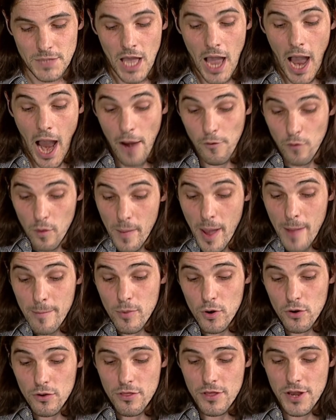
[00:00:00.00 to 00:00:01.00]
I
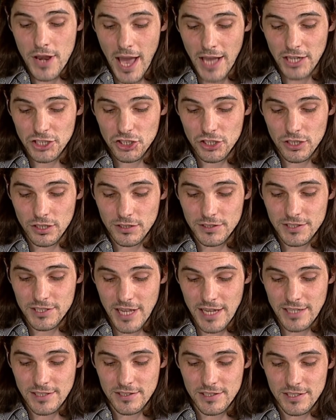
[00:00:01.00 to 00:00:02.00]
remember the national
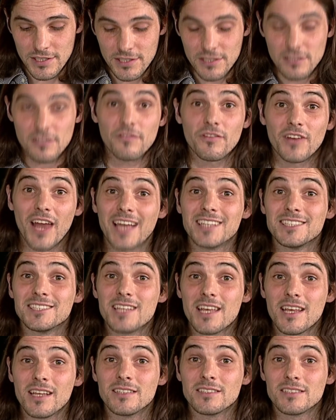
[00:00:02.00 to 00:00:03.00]
census of
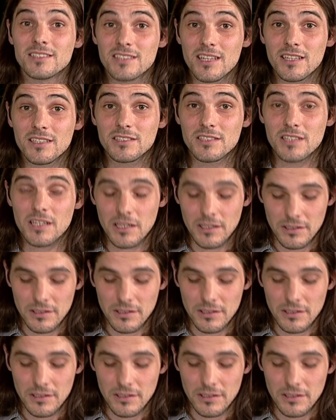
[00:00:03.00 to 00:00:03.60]
1960.